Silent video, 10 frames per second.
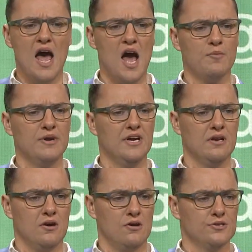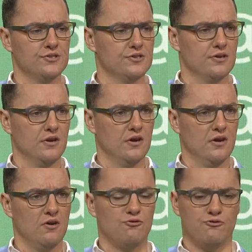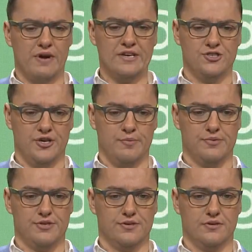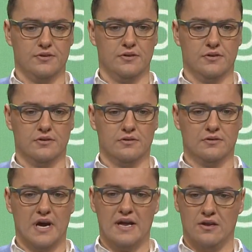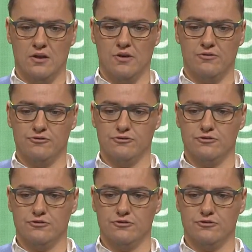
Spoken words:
how many lost friendships and love,